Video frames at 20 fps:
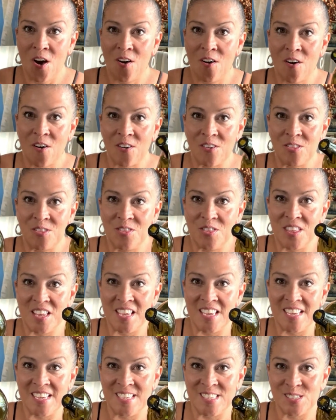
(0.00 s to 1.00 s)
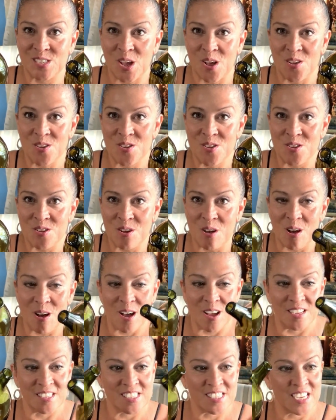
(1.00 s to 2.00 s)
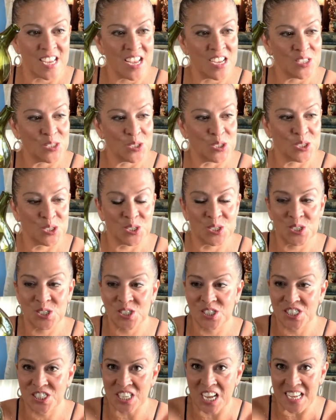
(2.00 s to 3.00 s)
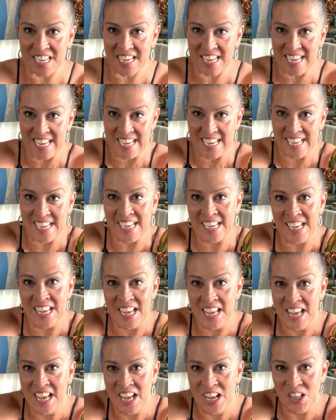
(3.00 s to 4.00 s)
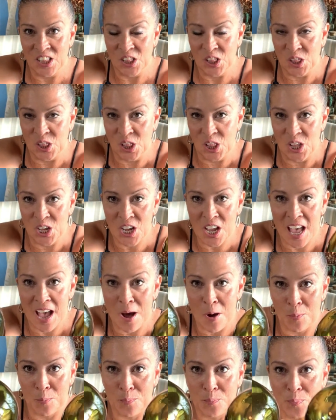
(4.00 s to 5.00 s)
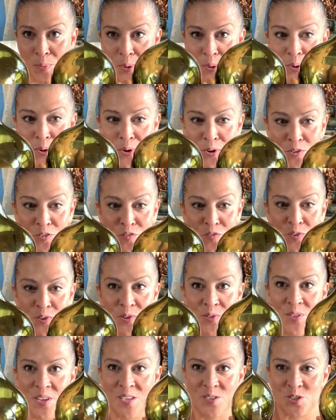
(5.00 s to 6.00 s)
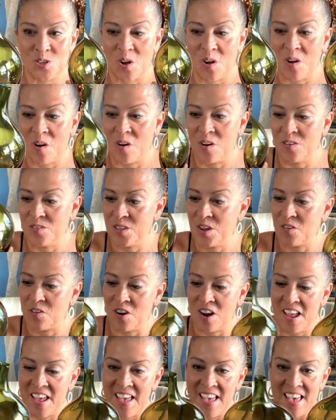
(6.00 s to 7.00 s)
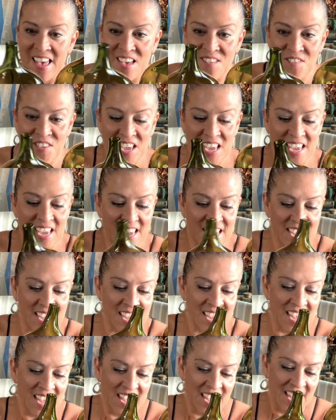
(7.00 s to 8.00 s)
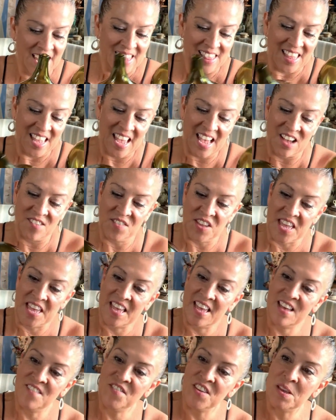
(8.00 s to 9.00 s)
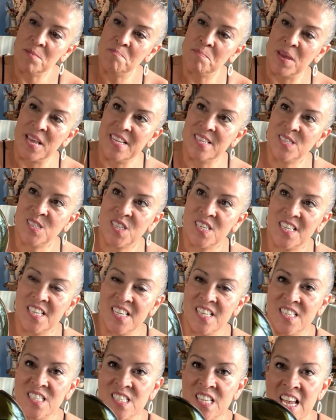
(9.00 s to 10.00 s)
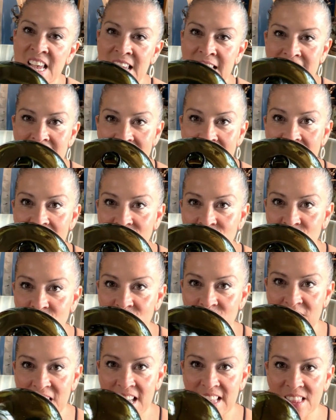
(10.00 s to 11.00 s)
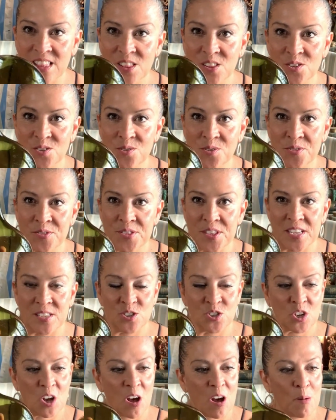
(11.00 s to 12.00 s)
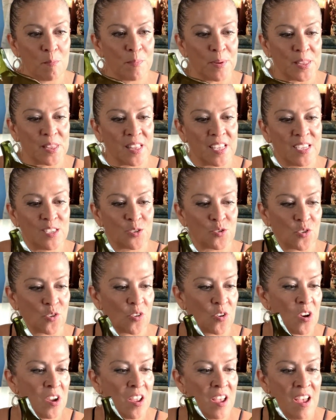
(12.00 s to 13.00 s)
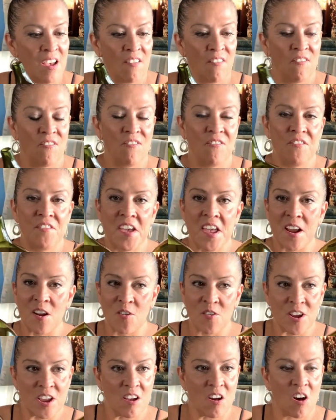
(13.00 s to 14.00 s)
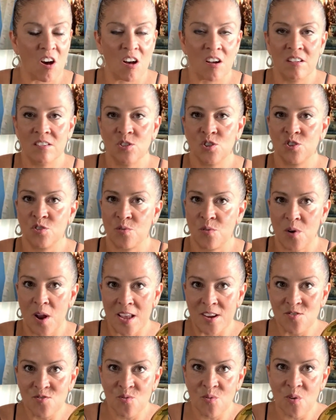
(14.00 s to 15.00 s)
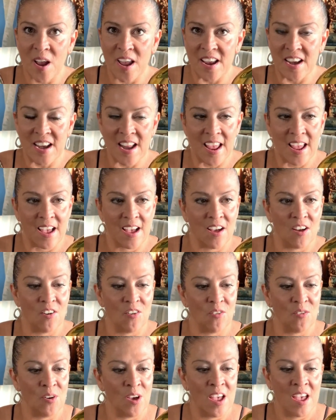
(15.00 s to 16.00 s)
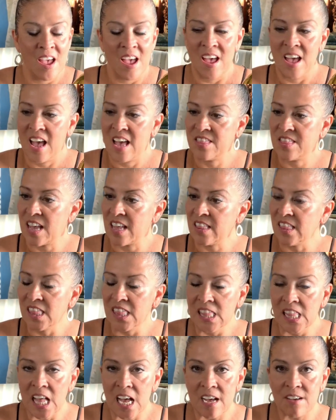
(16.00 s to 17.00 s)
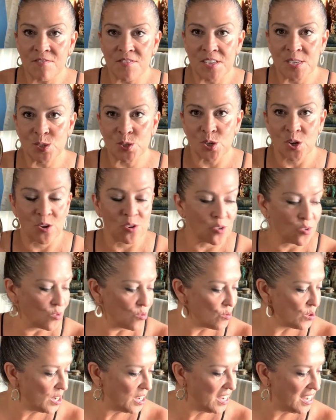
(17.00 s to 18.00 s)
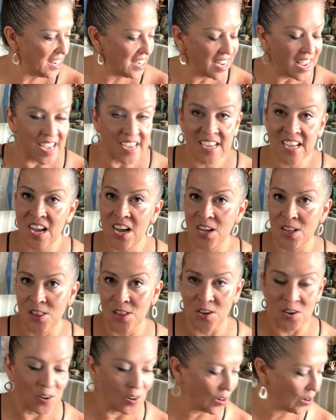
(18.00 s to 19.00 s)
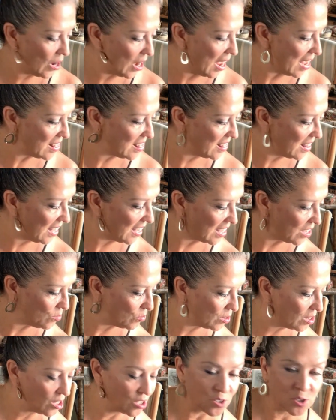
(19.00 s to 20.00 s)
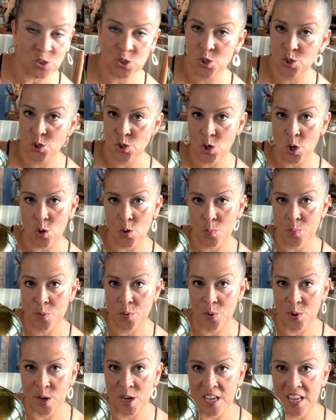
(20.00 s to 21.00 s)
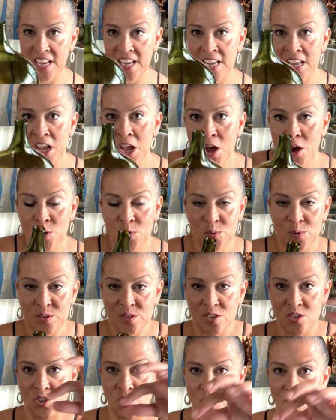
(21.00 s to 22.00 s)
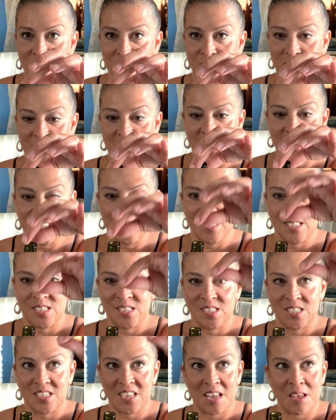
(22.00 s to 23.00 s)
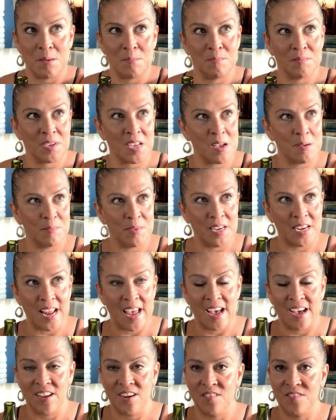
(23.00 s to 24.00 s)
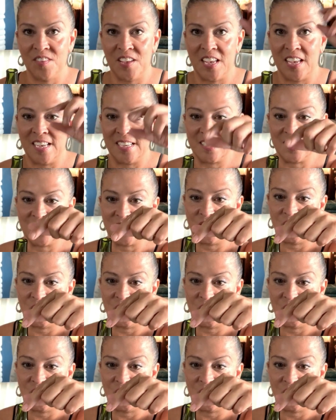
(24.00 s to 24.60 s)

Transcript: Are these not stunning? Look how beautiful these are. They're heavy. They have heavy bases. They have just that little thin top, but these are very on trend right now. I love this green color. I think it would look so pretty with just a stem coming out of it,